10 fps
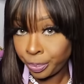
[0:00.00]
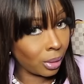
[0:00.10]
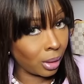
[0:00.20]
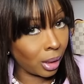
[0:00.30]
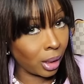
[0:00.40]

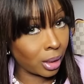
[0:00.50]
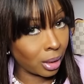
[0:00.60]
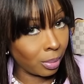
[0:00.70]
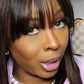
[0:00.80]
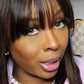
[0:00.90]
or let
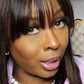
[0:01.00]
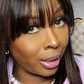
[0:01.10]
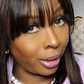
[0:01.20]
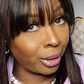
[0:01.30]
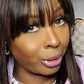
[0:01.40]
somebody
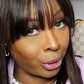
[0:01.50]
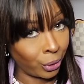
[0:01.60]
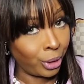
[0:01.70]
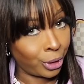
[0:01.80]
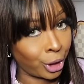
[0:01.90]
else
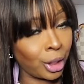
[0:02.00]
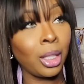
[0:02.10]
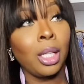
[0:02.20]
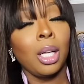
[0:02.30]
treat you.